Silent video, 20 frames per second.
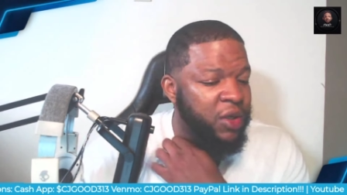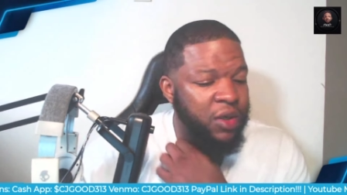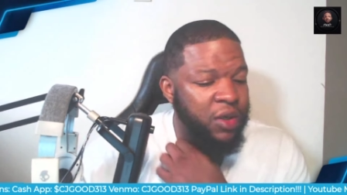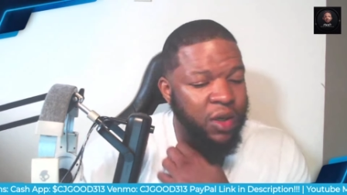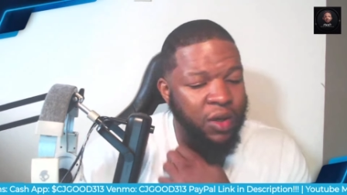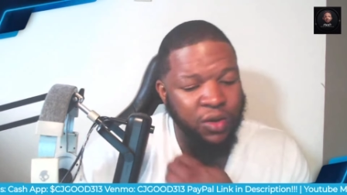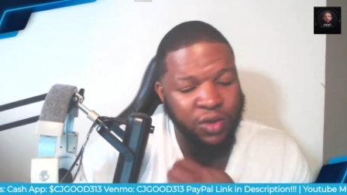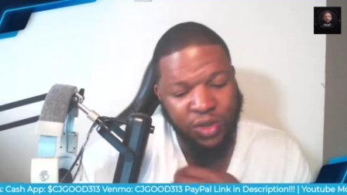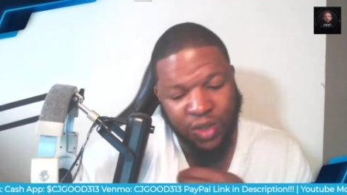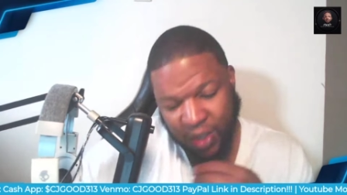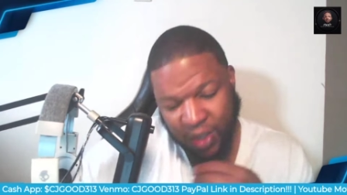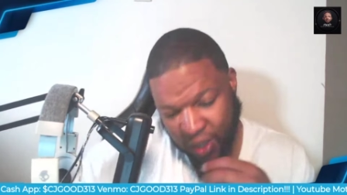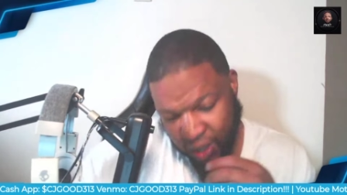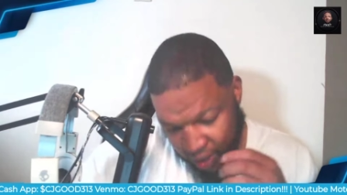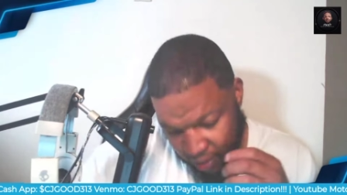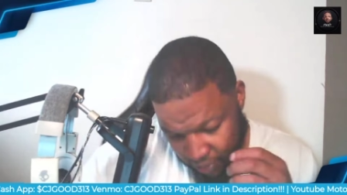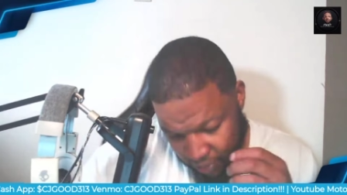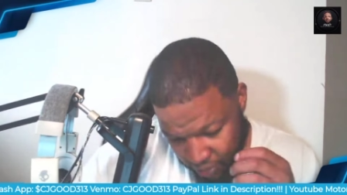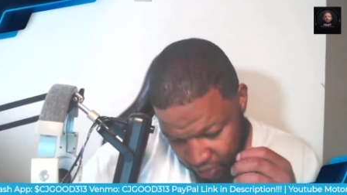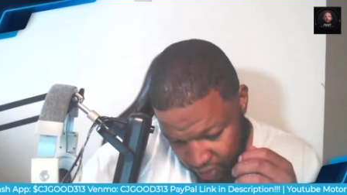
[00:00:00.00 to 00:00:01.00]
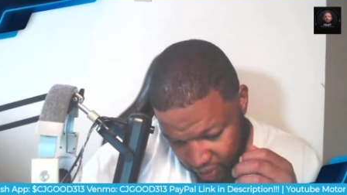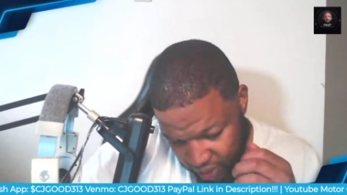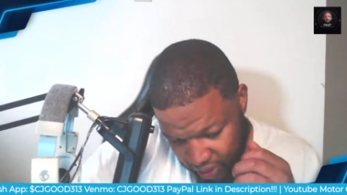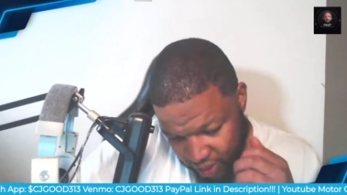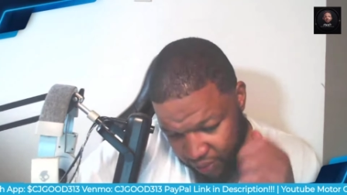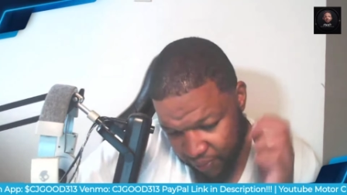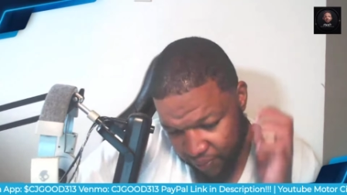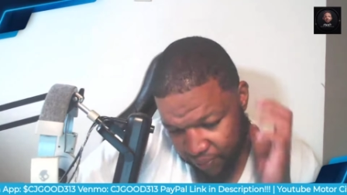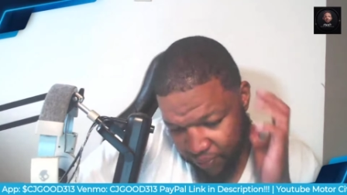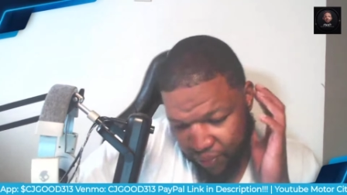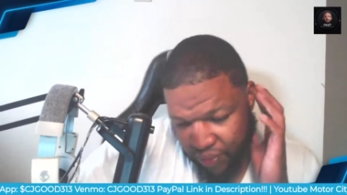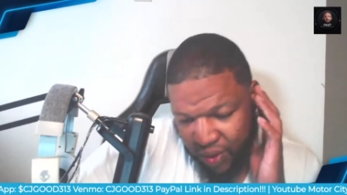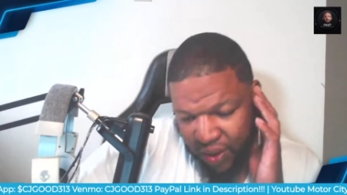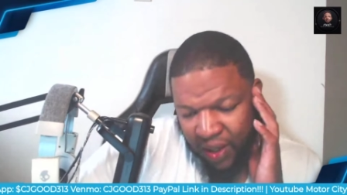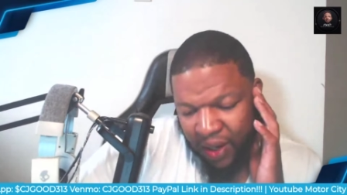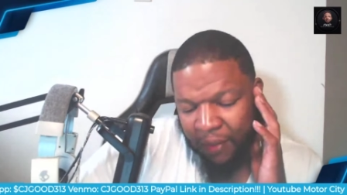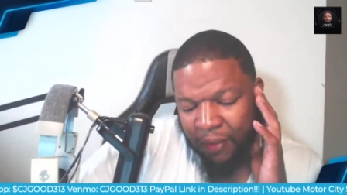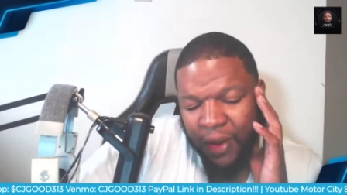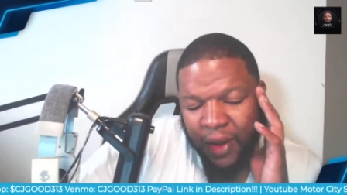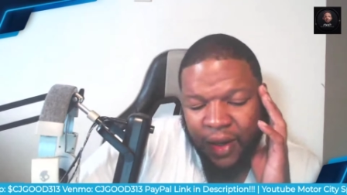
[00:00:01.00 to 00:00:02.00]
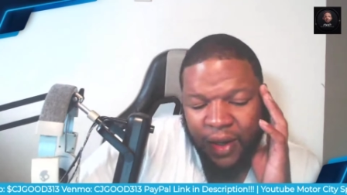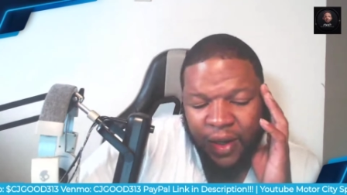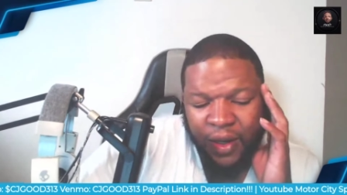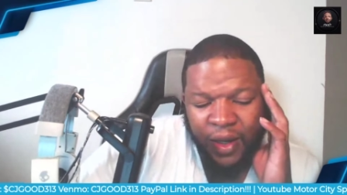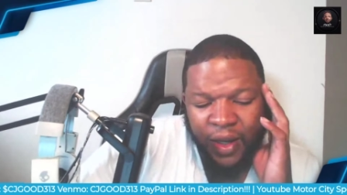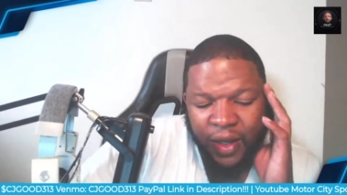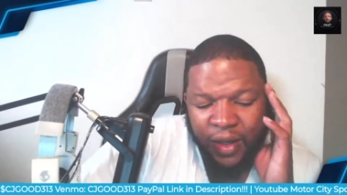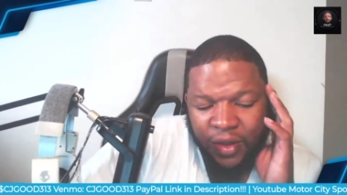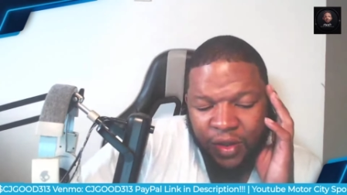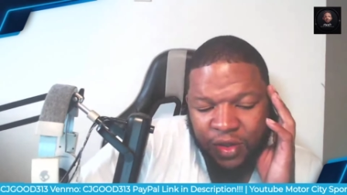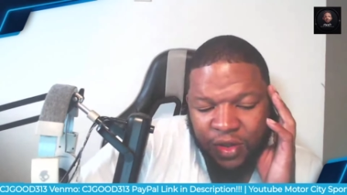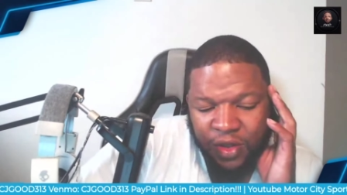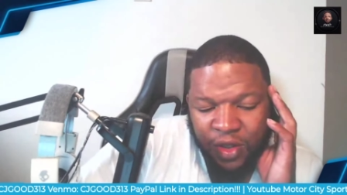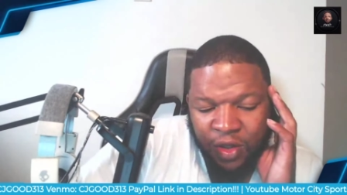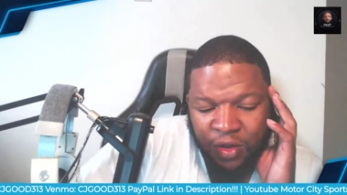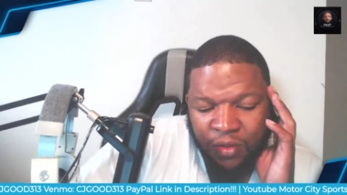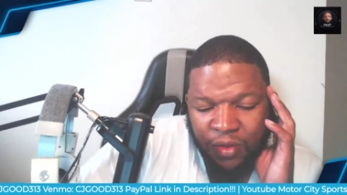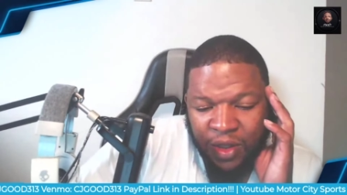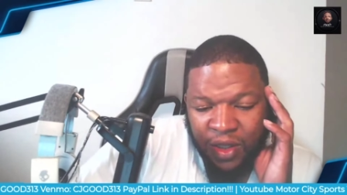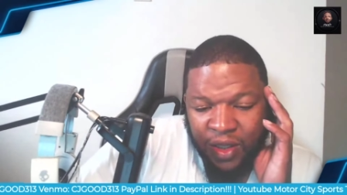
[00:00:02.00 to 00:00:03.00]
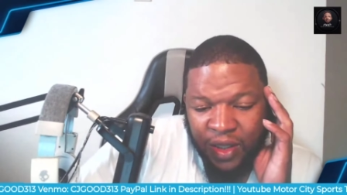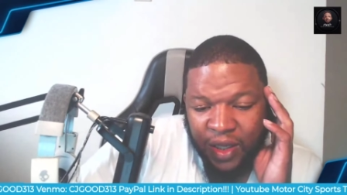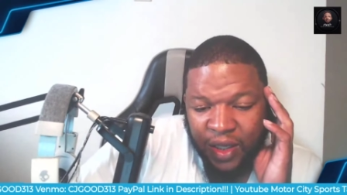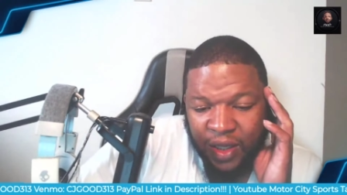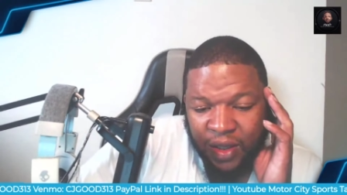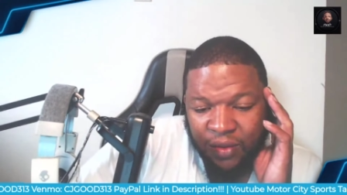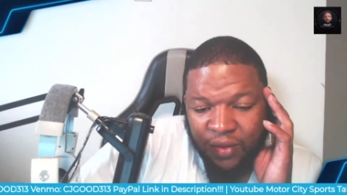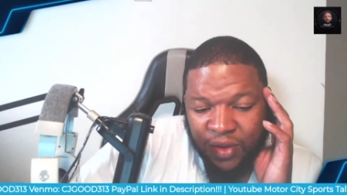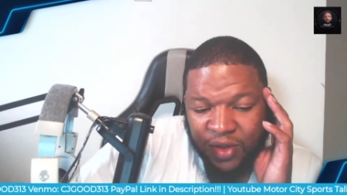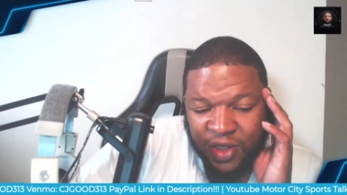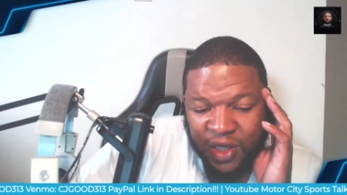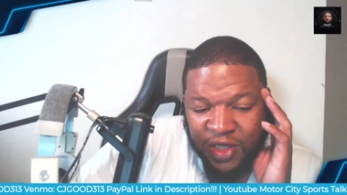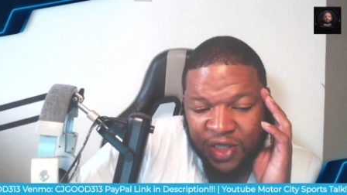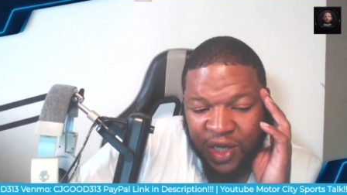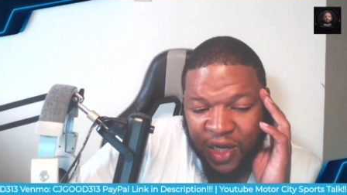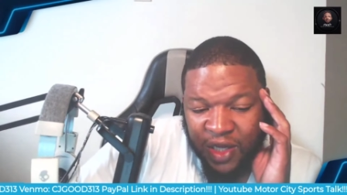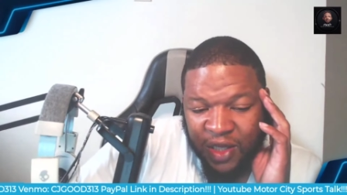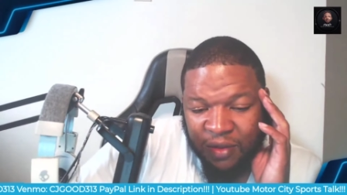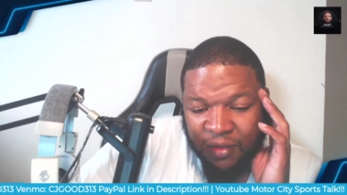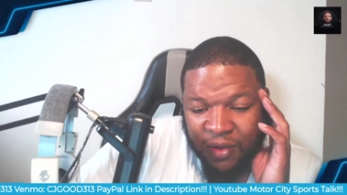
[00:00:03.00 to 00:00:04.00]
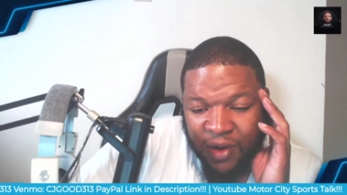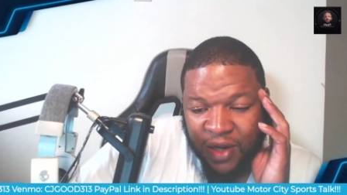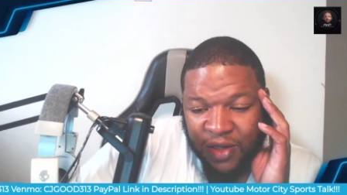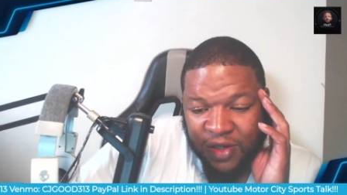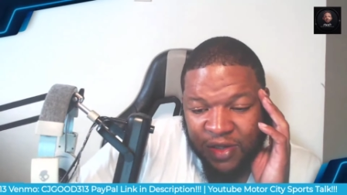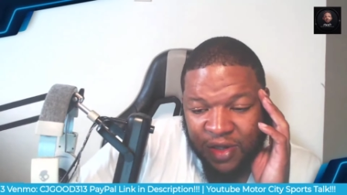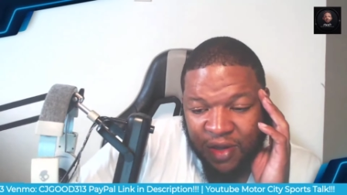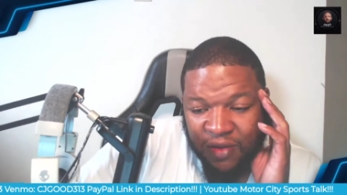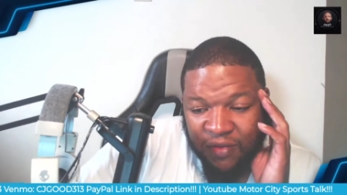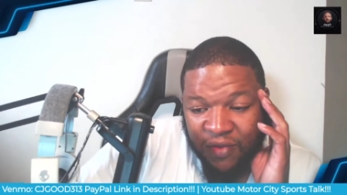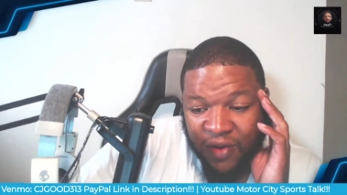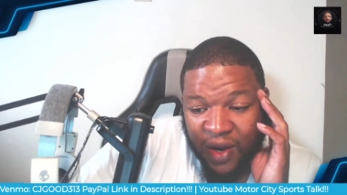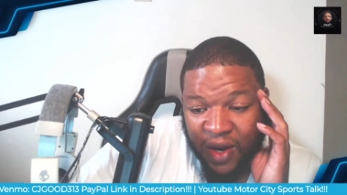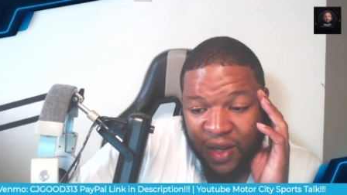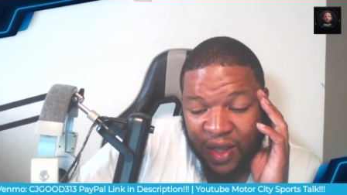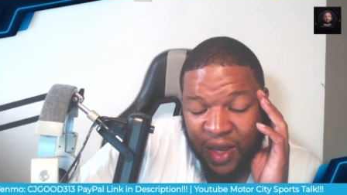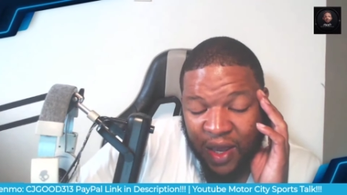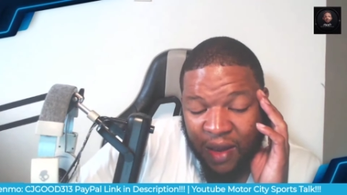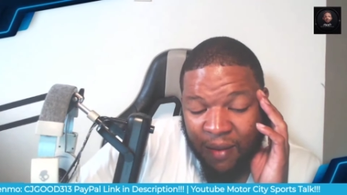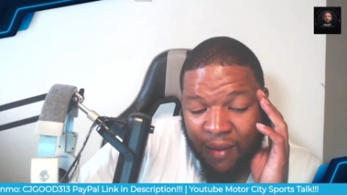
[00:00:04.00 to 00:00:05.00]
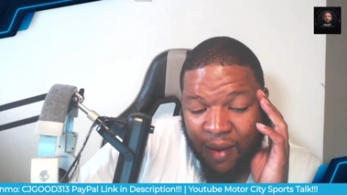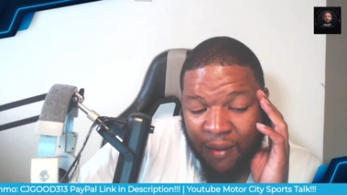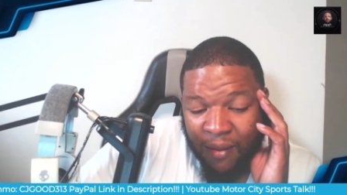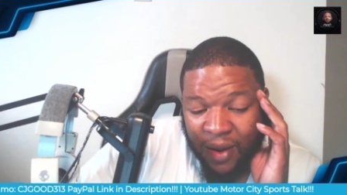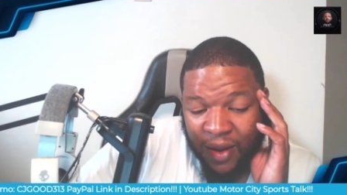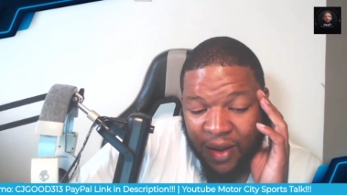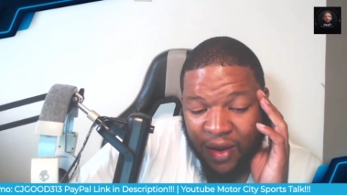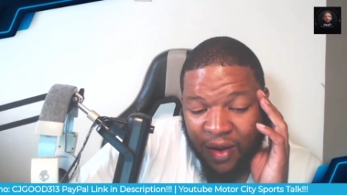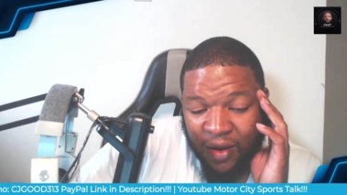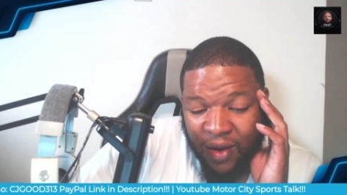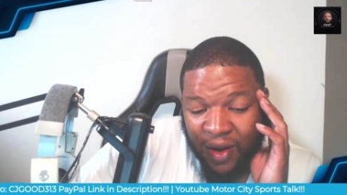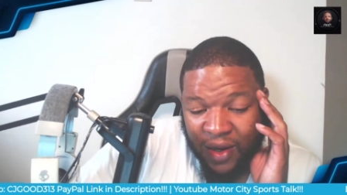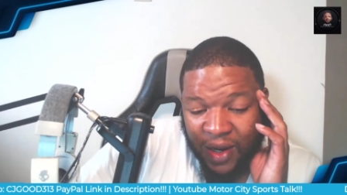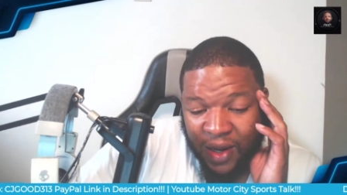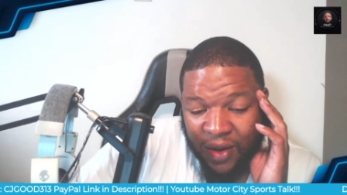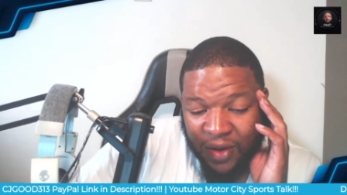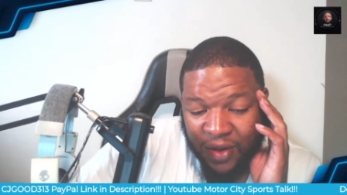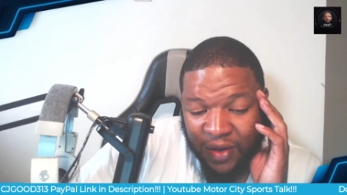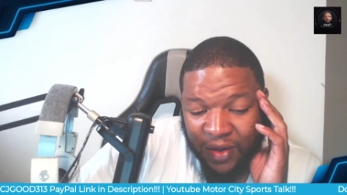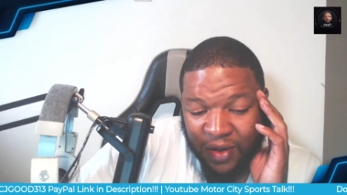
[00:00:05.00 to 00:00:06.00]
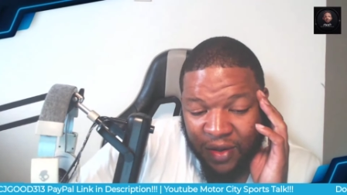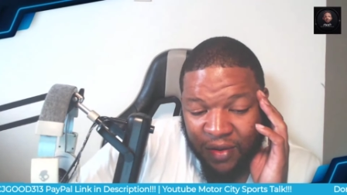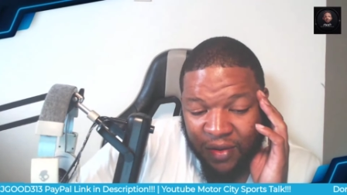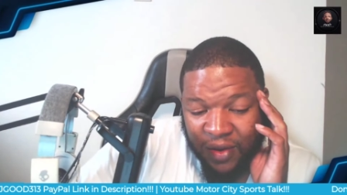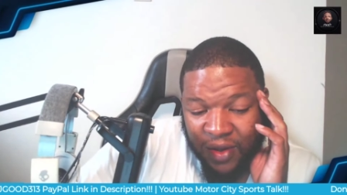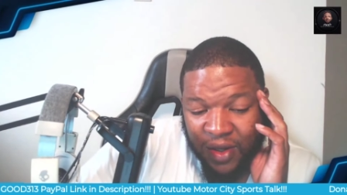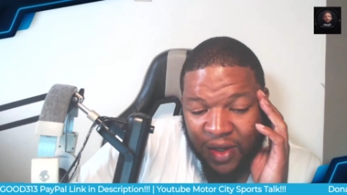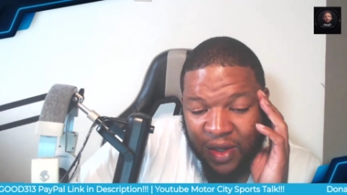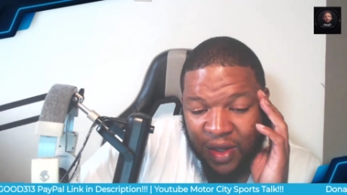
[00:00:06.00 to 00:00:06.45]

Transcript: on Sunday in Brooklyn, and they played the Lakers on Monday, which they shot the prices up for that game. I'm like, oh, I doubt it though.